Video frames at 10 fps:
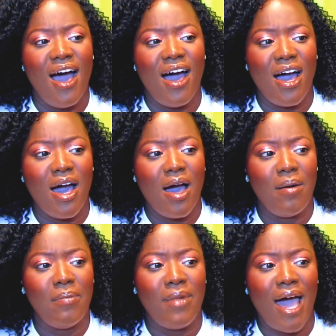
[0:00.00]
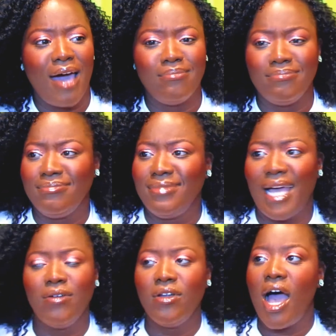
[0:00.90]
I
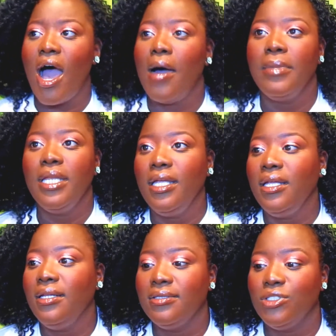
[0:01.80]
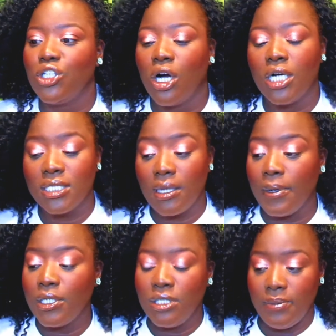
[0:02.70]
don't know how many jars I
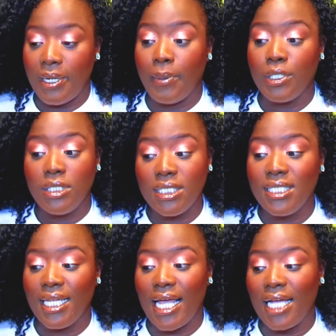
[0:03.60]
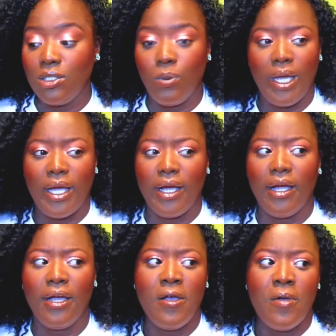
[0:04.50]
purchased, but I purchased a lot to
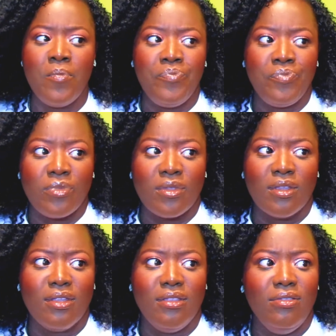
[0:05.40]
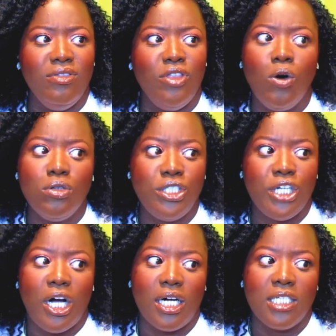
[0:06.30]
where those
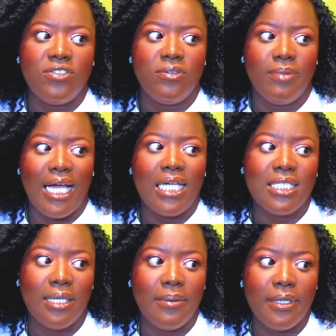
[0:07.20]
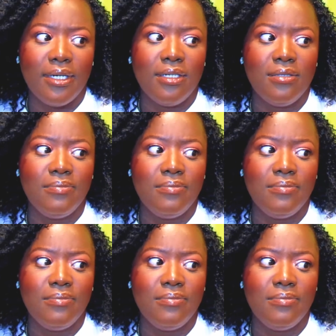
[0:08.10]
jars from last summer,